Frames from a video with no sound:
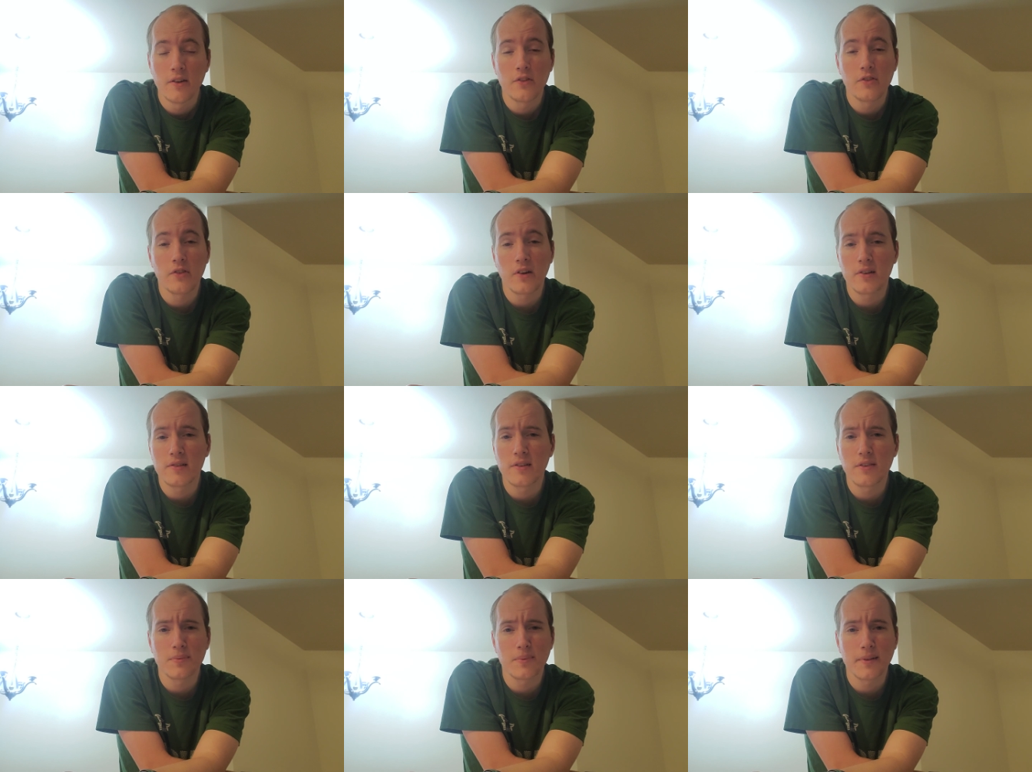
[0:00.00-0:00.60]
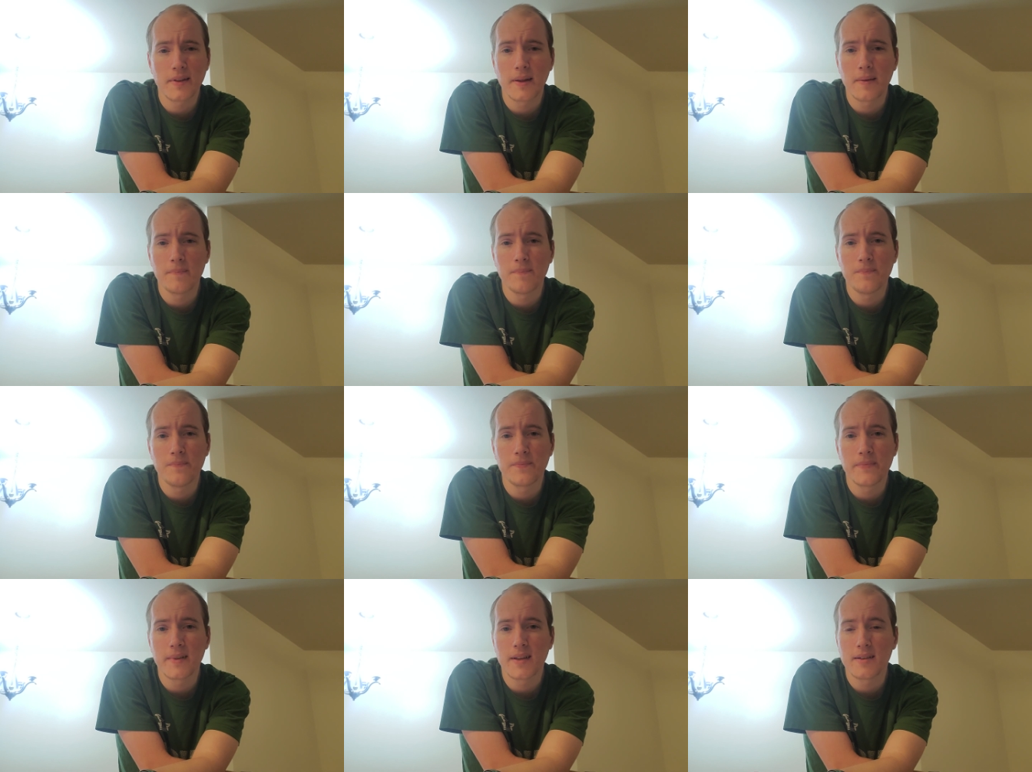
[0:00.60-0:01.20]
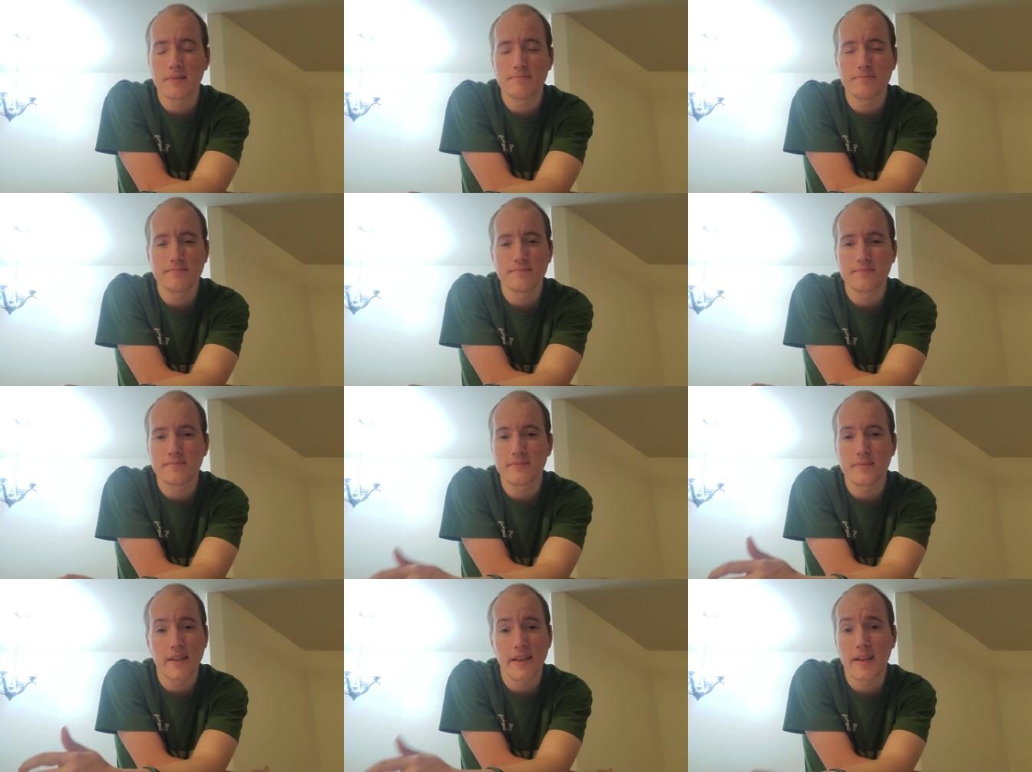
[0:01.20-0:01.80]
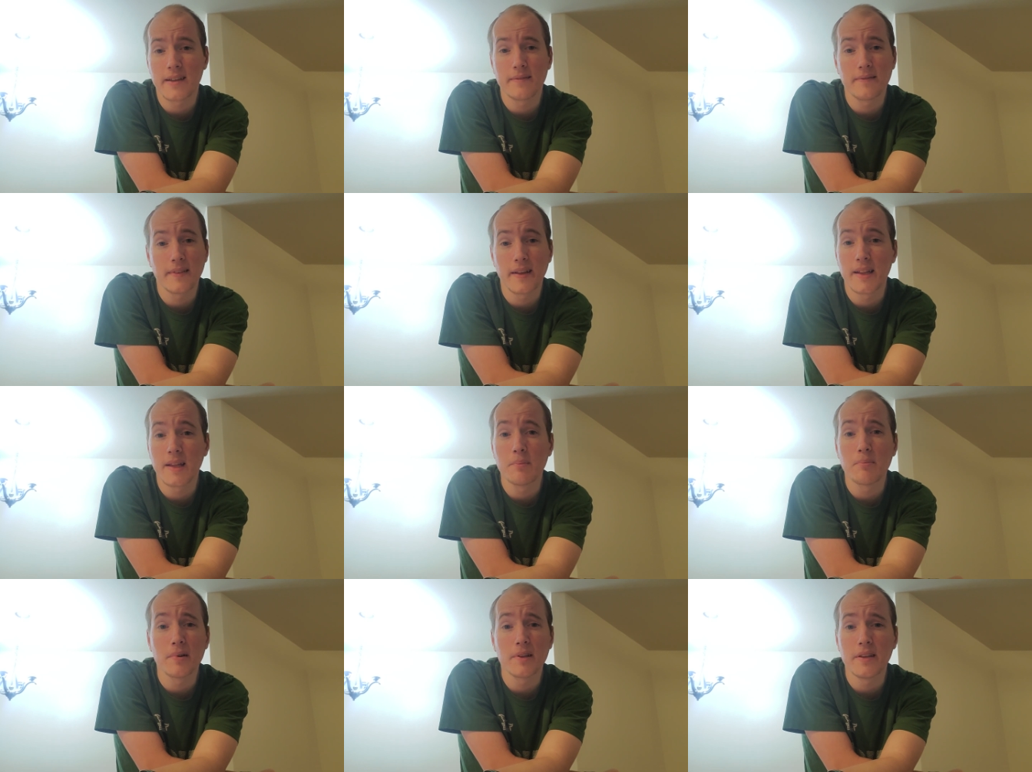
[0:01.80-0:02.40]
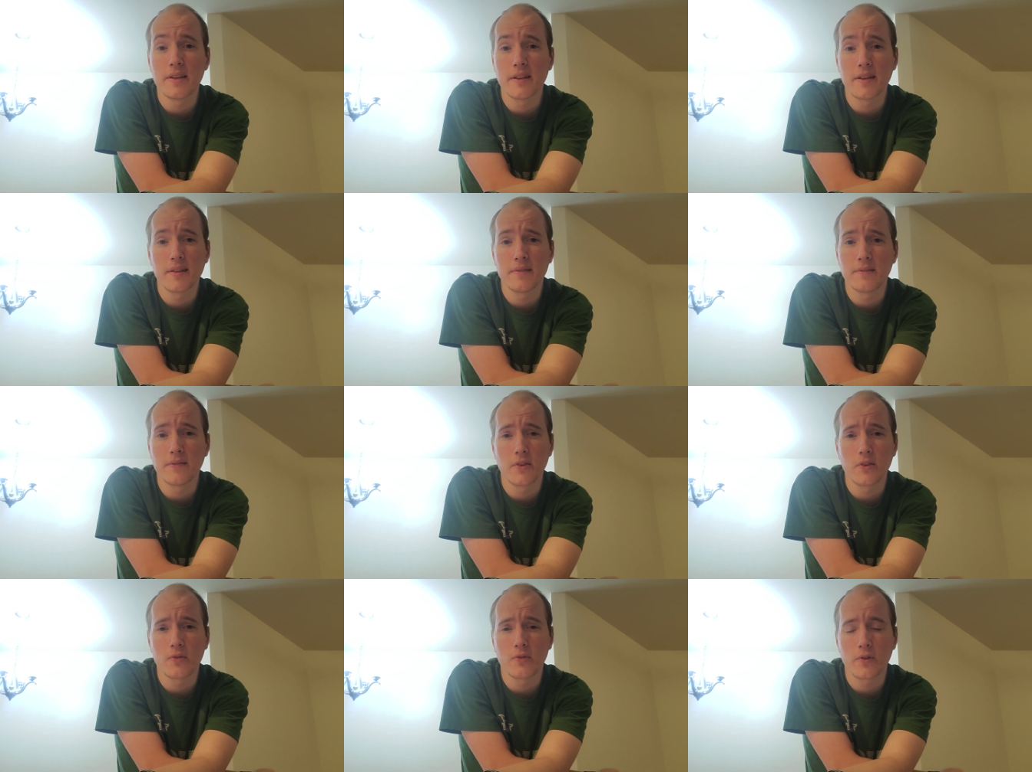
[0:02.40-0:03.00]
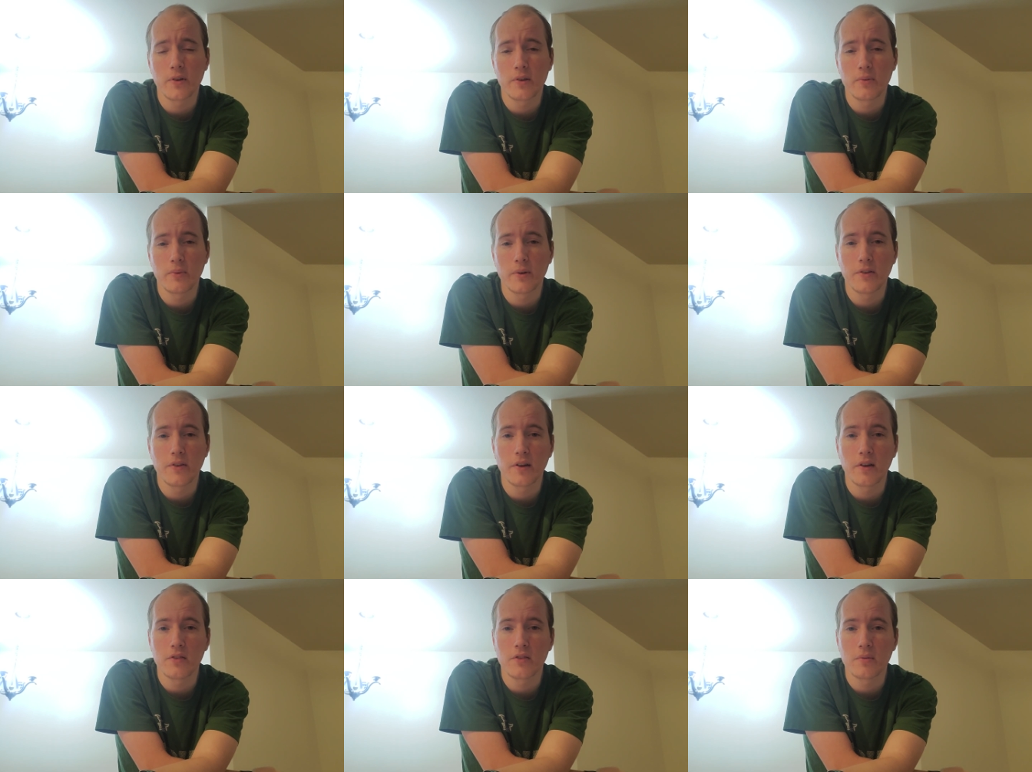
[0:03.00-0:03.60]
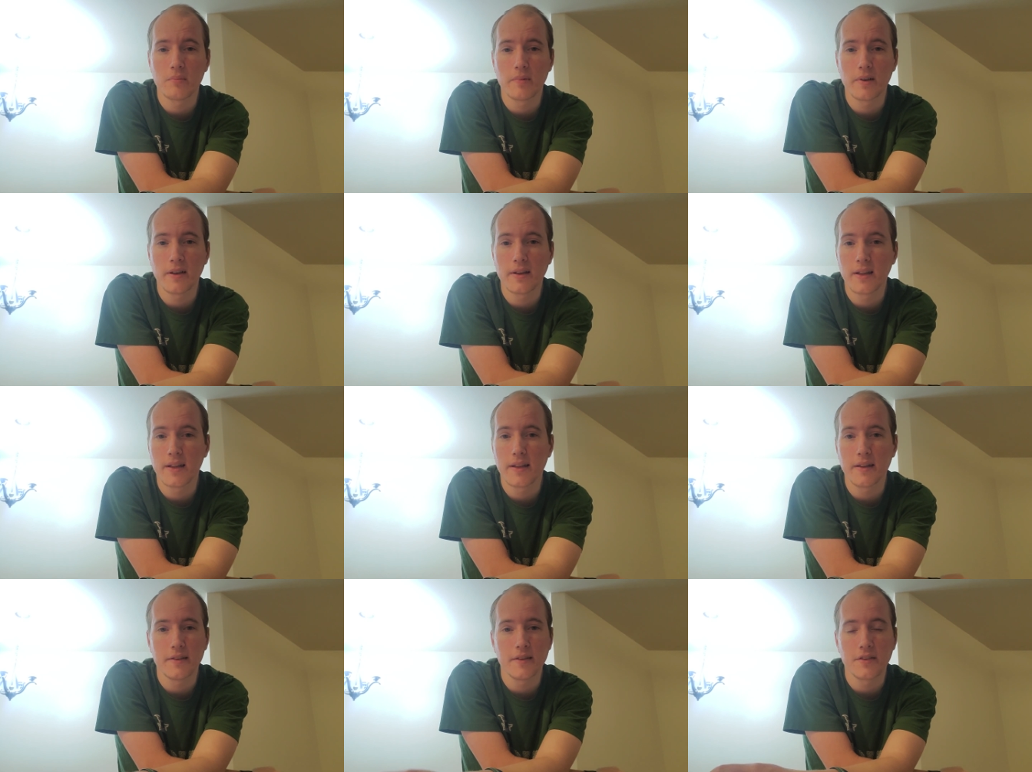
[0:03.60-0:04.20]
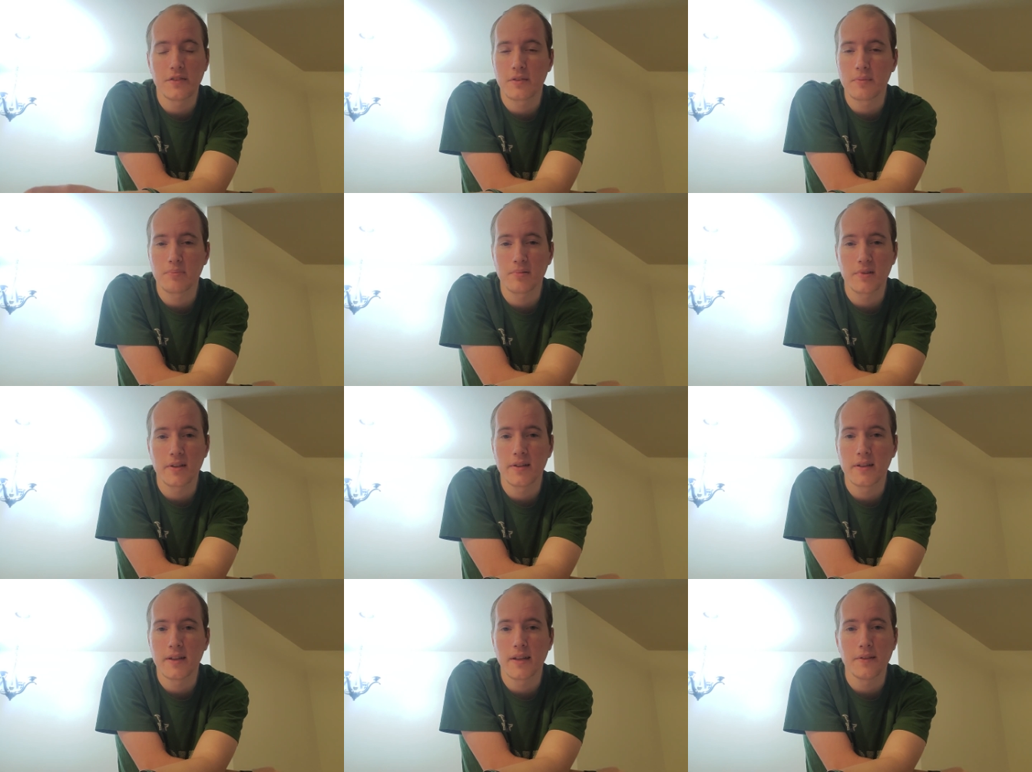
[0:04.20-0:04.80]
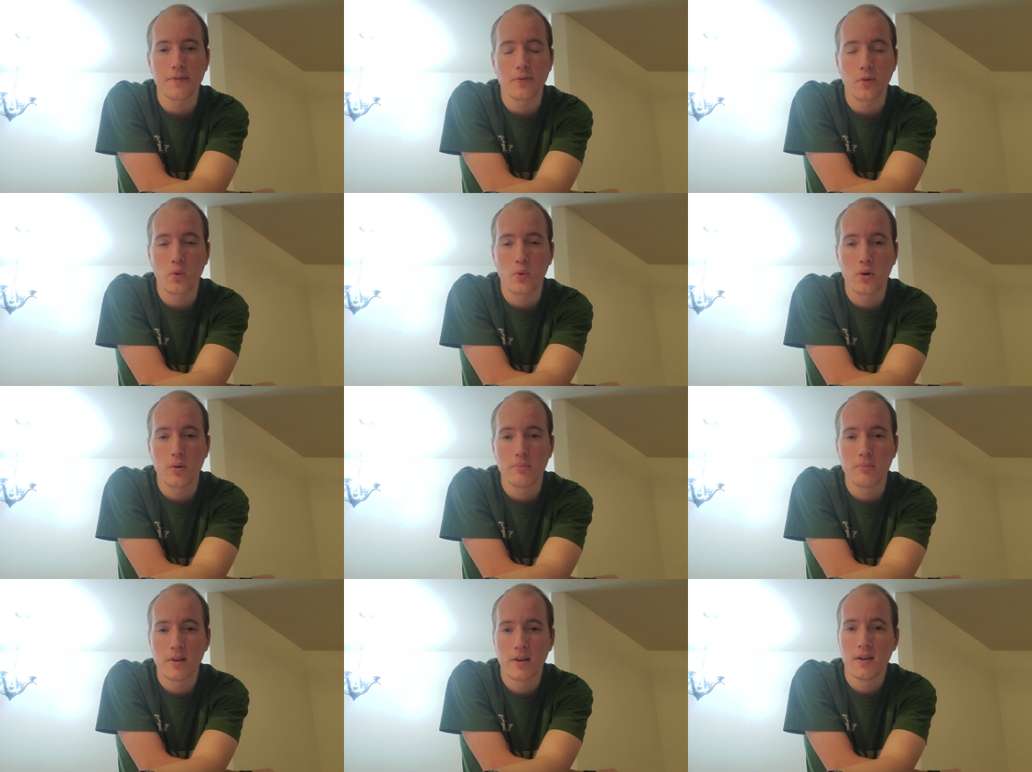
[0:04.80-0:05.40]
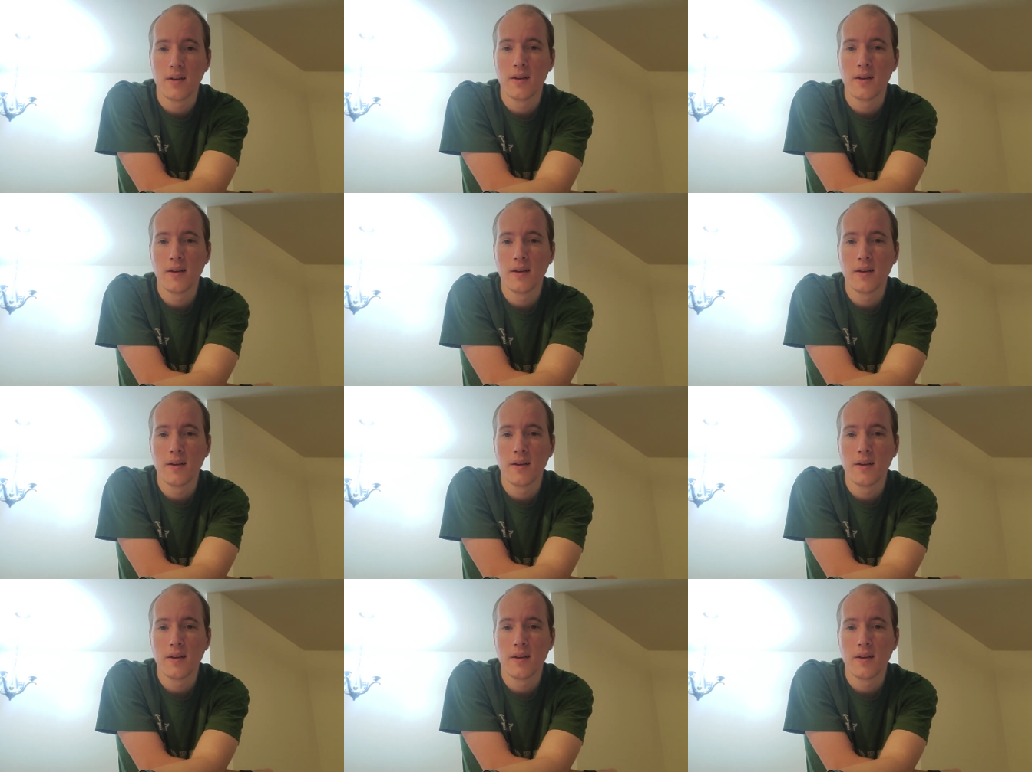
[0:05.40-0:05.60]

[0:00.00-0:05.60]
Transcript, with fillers: share this with them. Um, again, anybody can feel free to reach out to me in any discipline, any form,